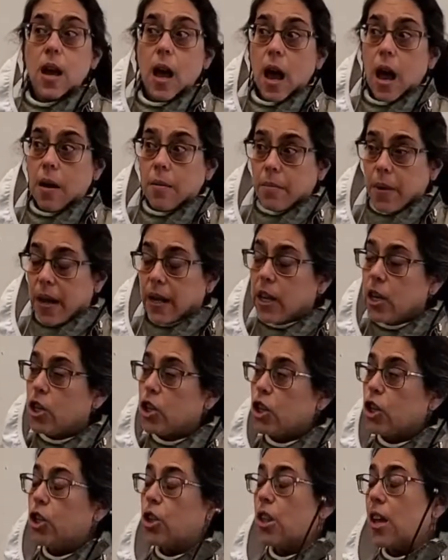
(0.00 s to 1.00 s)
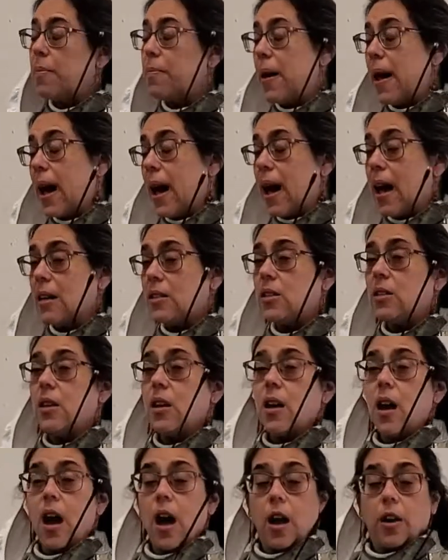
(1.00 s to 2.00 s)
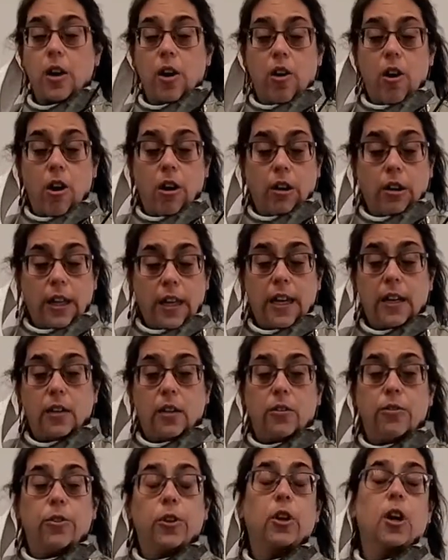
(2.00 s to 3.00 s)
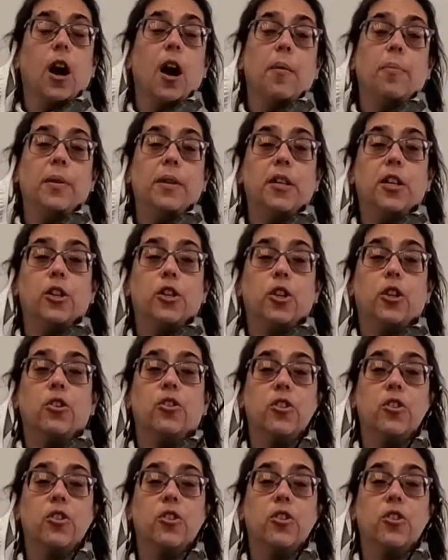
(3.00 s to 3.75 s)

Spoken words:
and making sure they pass and are legal for competition.